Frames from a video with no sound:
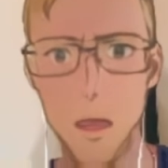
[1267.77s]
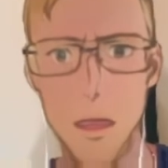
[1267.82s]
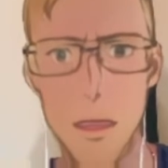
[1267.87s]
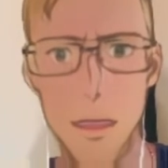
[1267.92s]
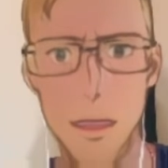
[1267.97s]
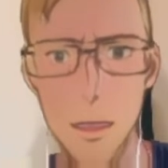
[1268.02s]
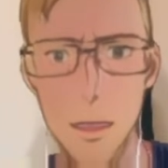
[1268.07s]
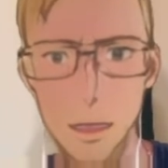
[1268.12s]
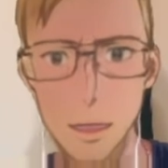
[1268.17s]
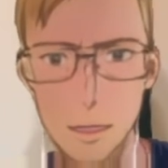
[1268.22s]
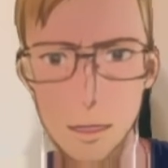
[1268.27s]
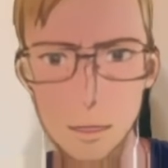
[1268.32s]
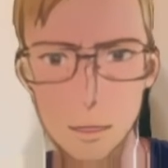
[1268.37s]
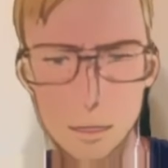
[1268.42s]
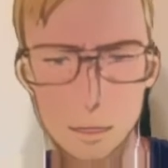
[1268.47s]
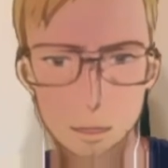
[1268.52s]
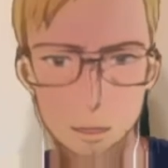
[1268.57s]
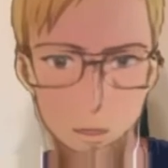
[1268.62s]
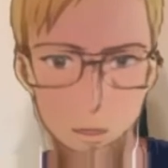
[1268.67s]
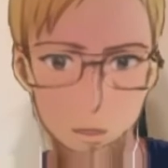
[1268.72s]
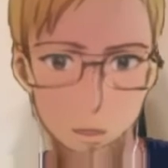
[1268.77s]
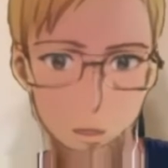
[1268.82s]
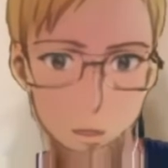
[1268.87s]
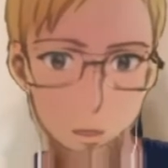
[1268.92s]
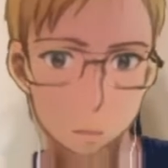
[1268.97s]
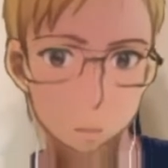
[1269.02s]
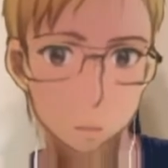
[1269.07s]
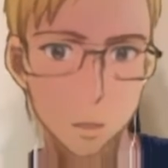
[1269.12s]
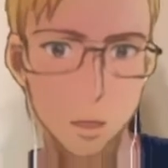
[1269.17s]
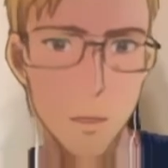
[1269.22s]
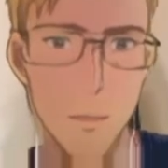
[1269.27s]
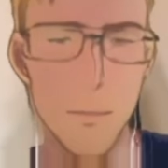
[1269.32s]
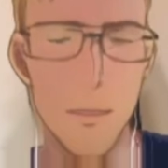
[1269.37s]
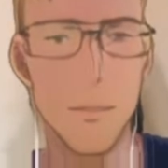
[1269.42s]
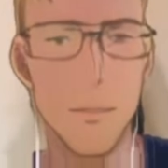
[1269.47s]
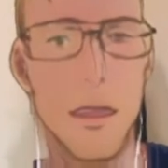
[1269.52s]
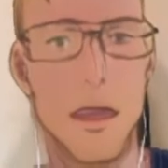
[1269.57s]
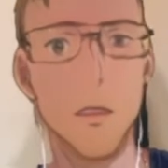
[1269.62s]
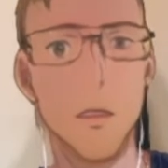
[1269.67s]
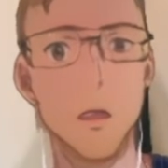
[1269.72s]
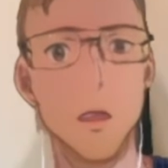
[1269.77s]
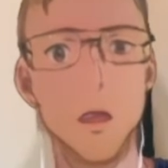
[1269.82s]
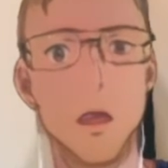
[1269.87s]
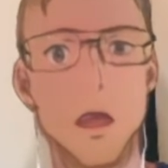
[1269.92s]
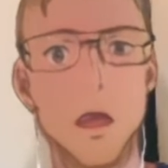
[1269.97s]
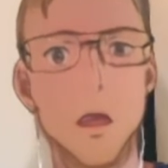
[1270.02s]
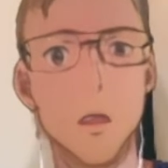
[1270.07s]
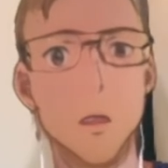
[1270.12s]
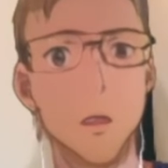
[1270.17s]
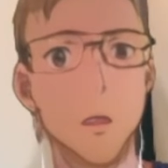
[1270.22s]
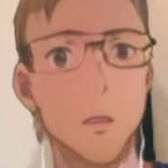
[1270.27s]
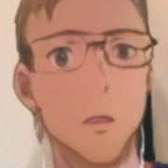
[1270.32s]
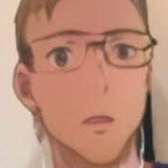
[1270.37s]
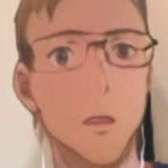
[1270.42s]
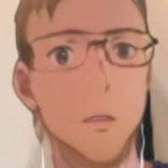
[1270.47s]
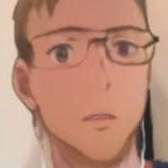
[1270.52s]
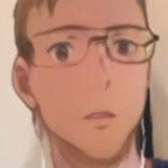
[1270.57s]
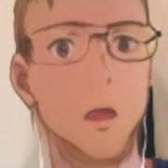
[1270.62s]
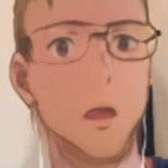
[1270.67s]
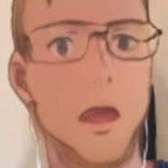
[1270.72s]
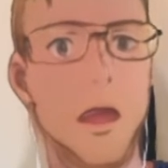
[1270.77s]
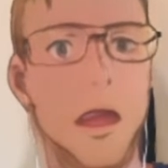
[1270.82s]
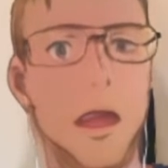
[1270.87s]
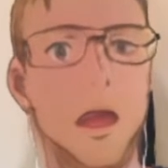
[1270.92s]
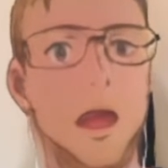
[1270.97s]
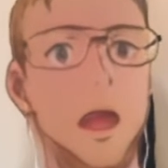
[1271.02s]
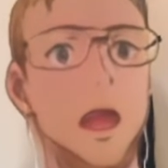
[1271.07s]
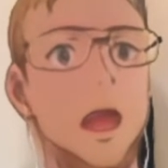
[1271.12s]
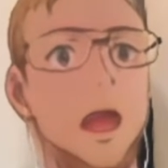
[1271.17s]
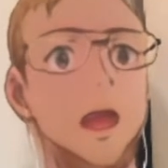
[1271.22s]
and 2,500. This shit costs only 4K.